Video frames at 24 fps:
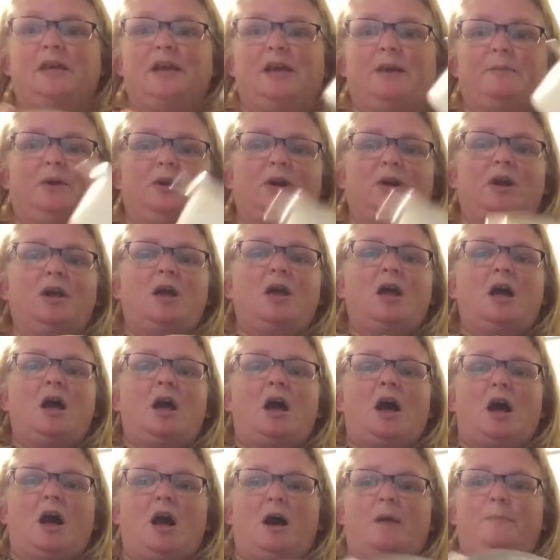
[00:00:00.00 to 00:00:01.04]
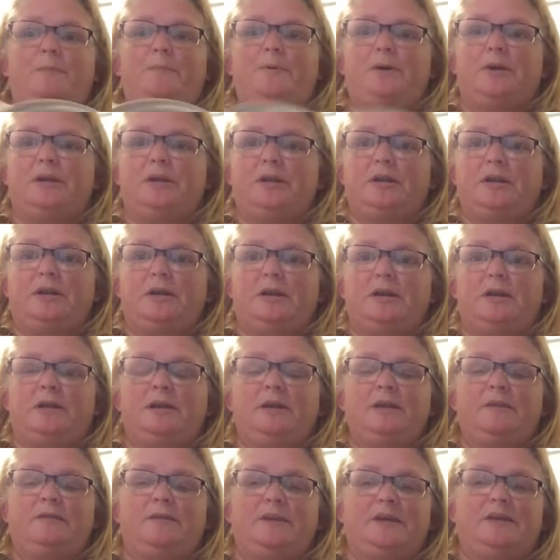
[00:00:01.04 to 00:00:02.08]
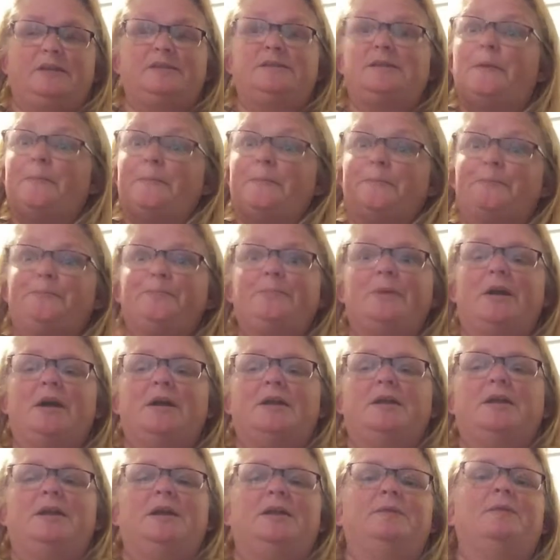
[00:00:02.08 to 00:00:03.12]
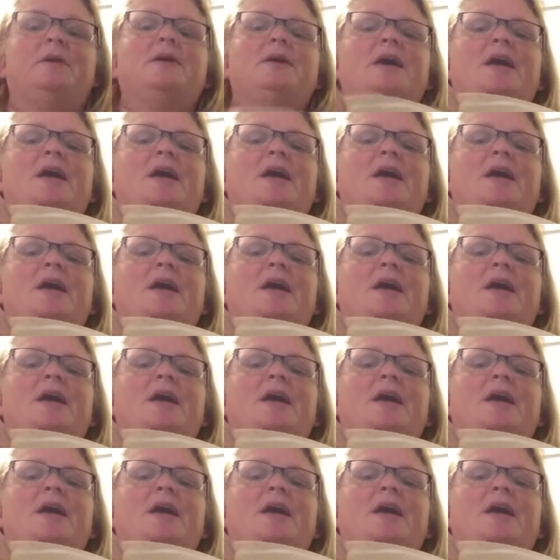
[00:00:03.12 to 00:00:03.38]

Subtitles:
of hamburger, I'll put it in this. Again,